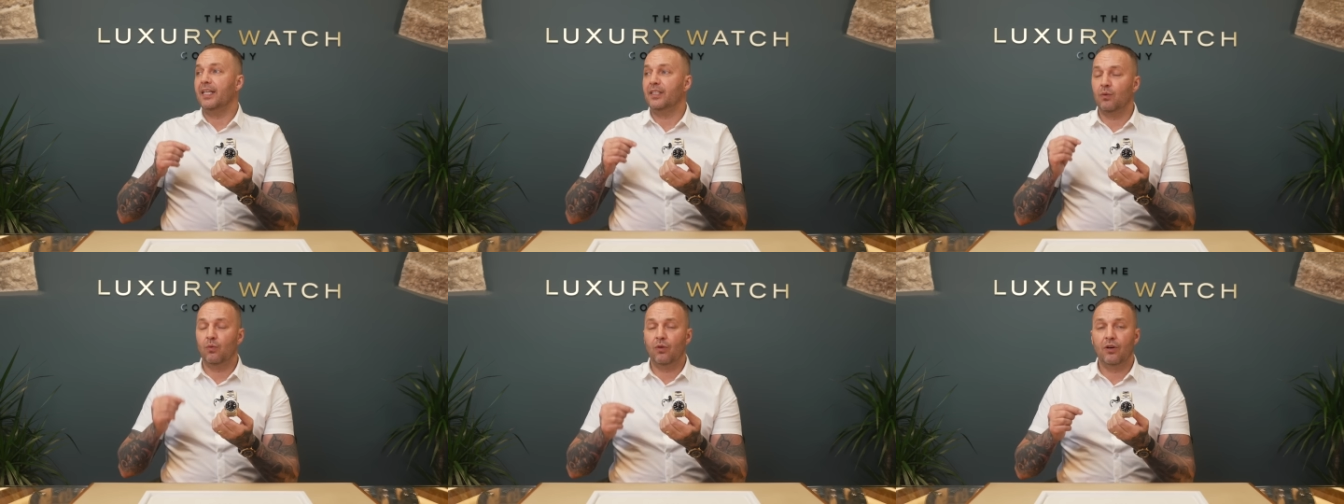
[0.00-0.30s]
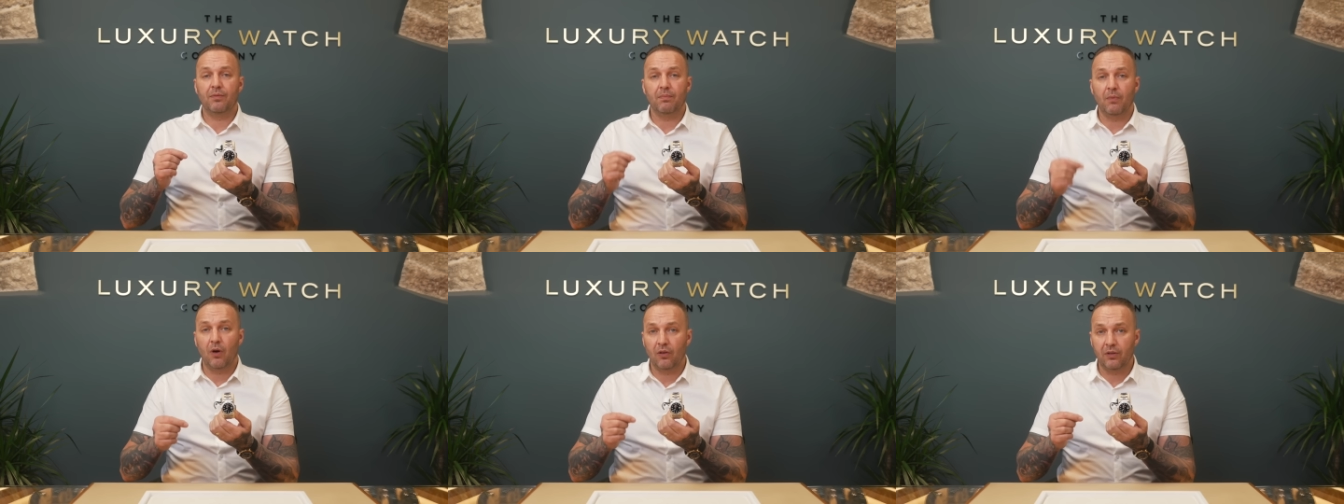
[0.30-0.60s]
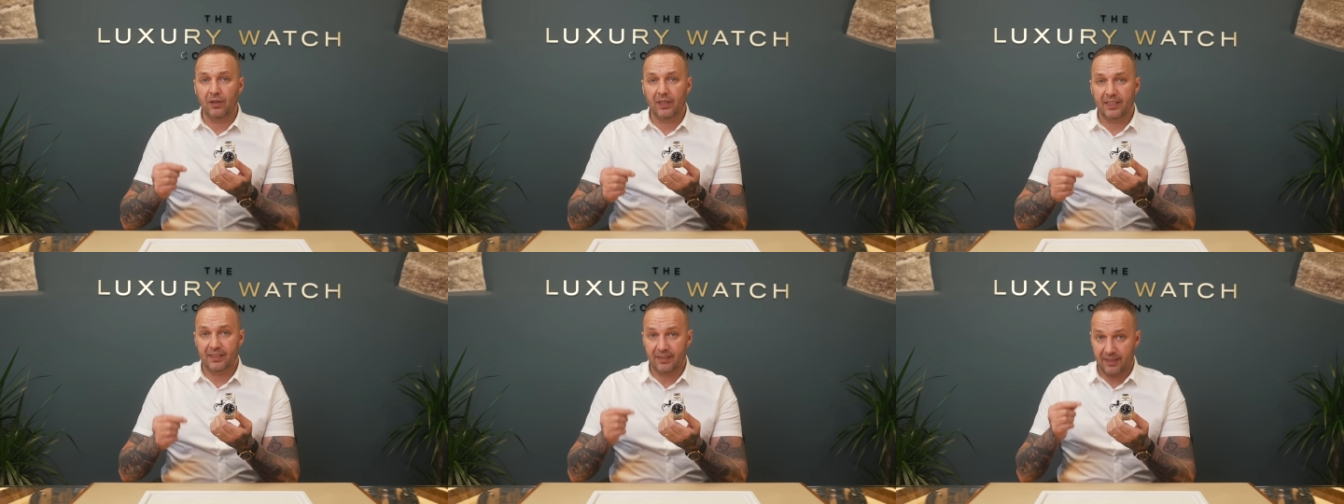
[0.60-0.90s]
Is it worth more
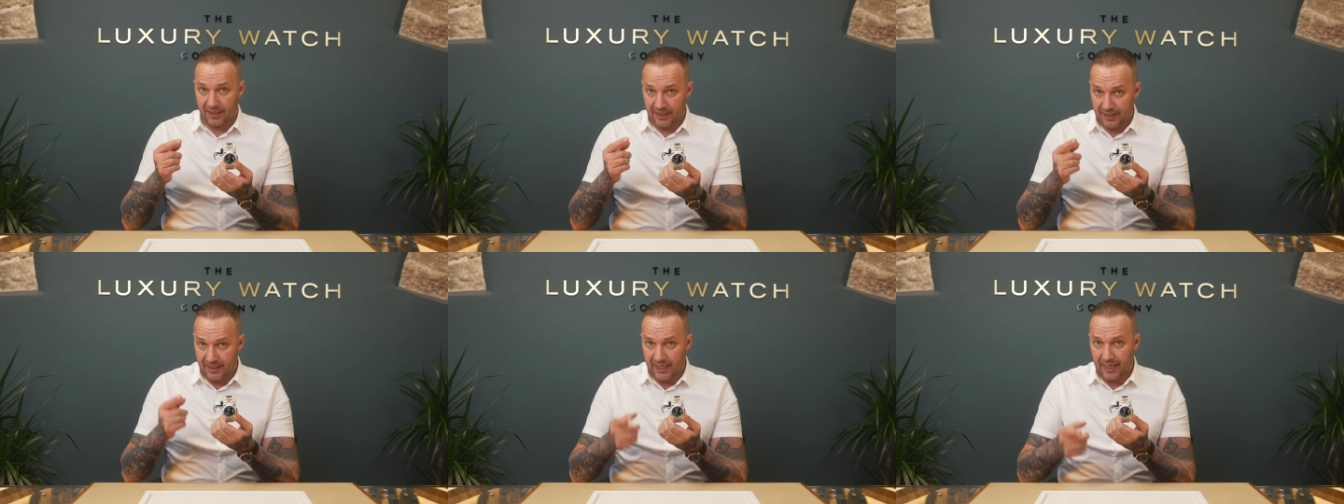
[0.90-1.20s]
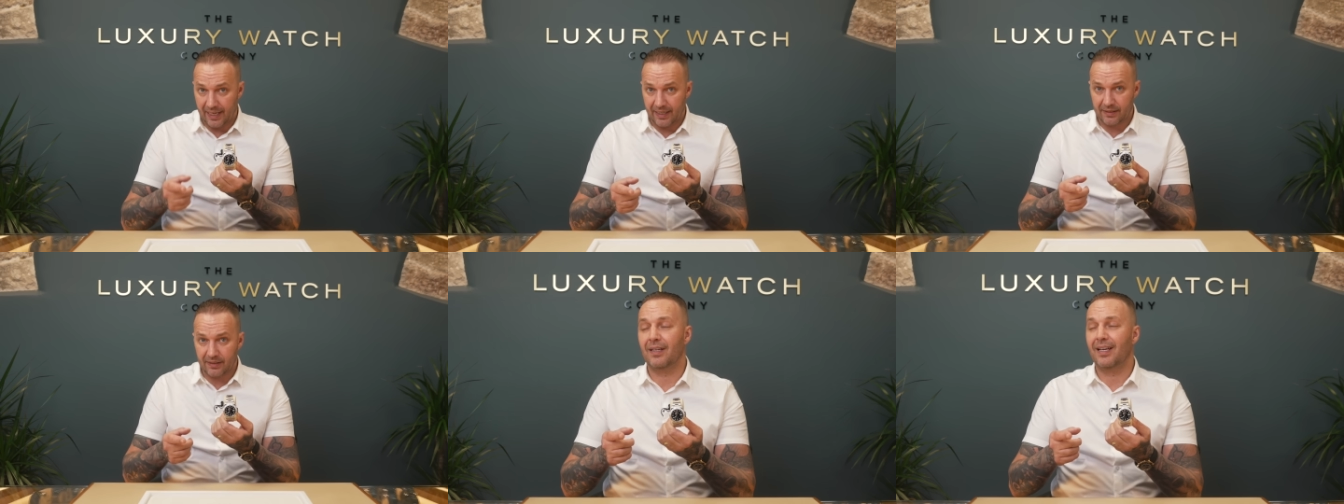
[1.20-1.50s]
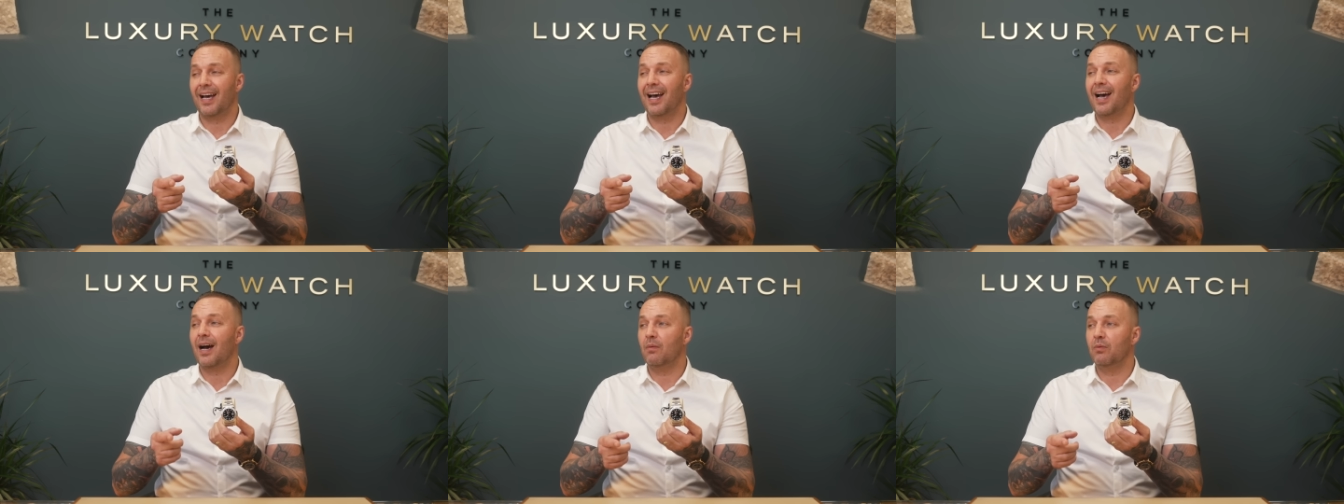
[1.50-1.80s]
than list? Yes.
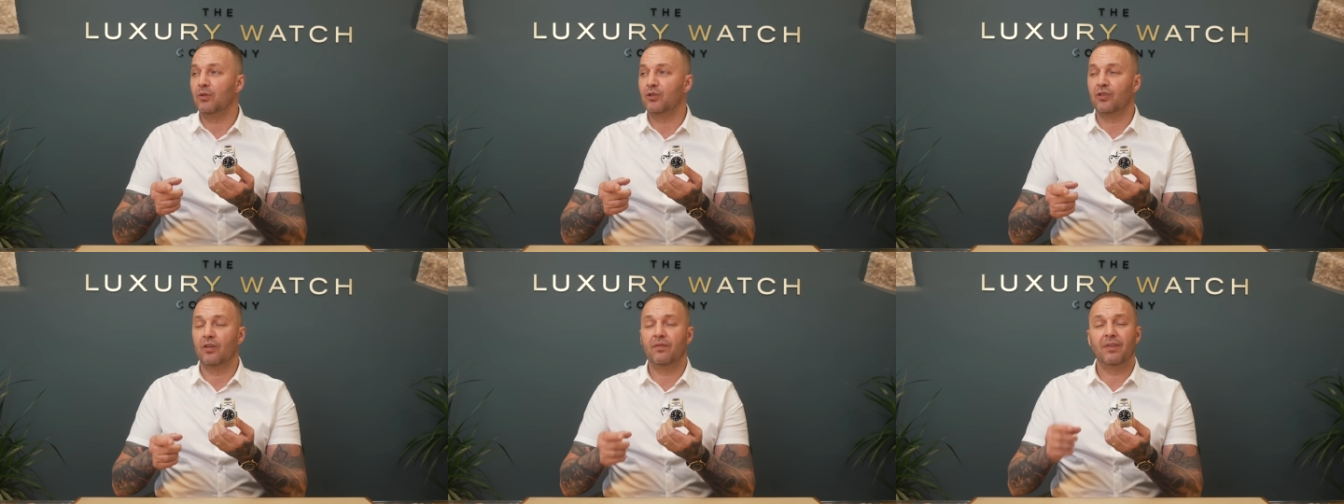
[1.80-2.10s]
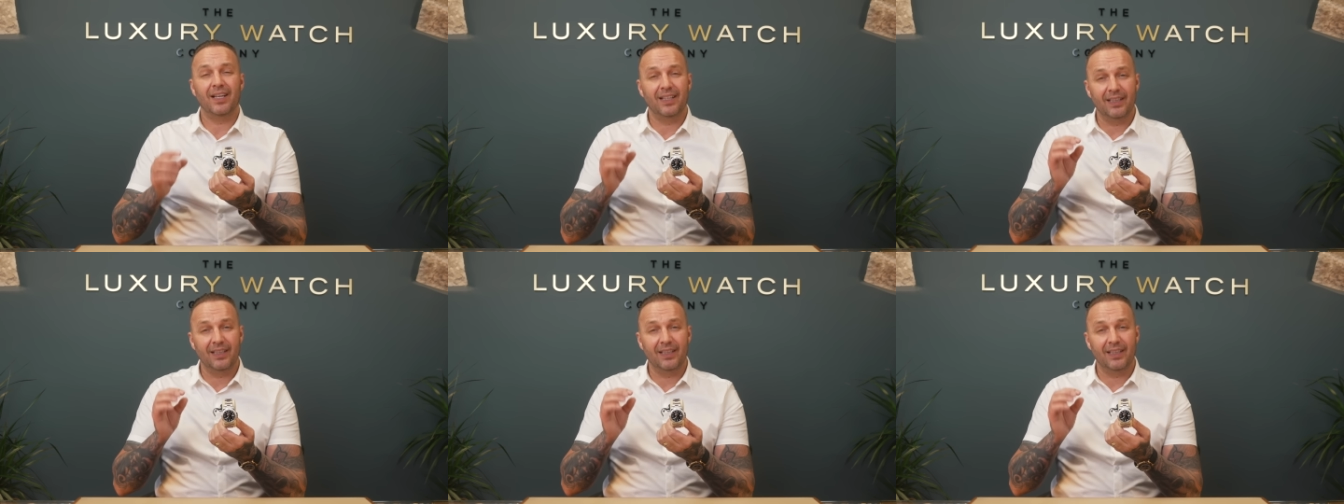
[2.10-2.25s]
How much of it?